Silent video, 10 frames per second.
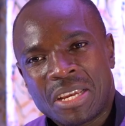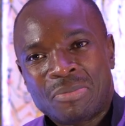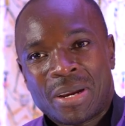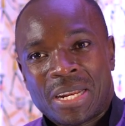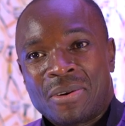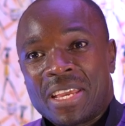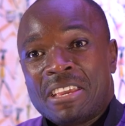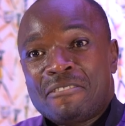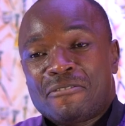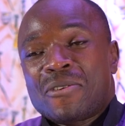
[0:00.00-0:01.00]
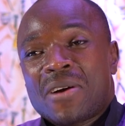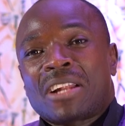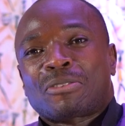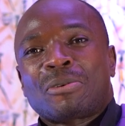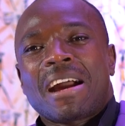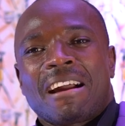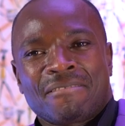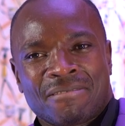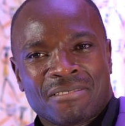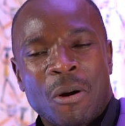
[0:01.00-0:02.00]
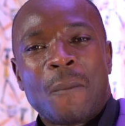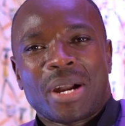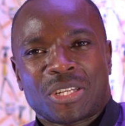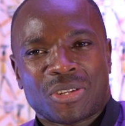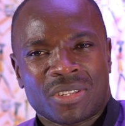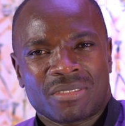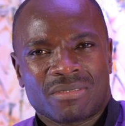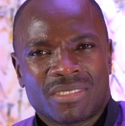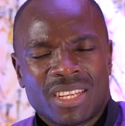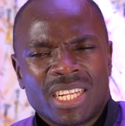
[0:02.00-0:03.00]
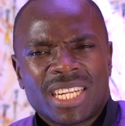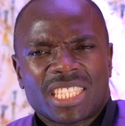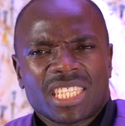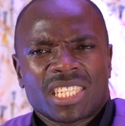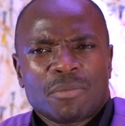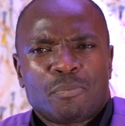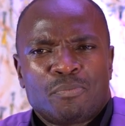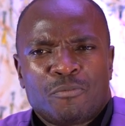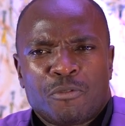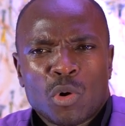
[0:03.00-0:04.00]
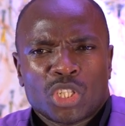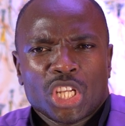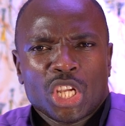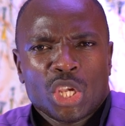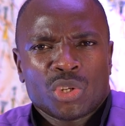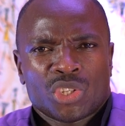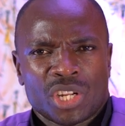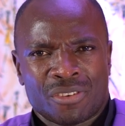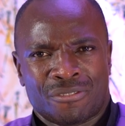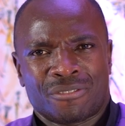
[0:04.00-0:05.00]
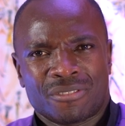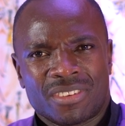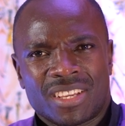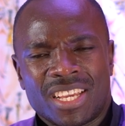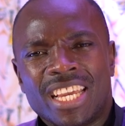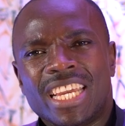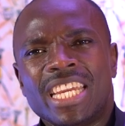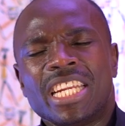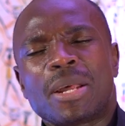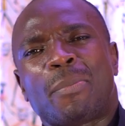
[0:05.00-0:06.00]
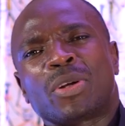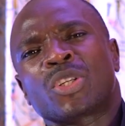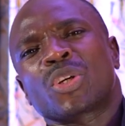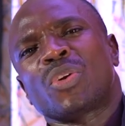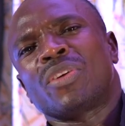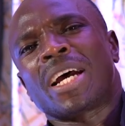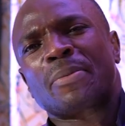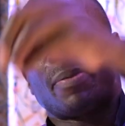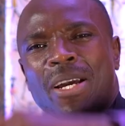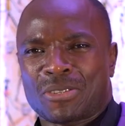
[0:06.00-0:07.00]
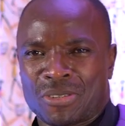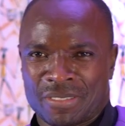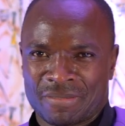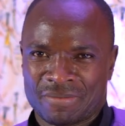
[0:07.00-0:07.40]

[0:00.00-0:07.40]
By the way, if you are to have compassion, that is putting yourself in the position of that person.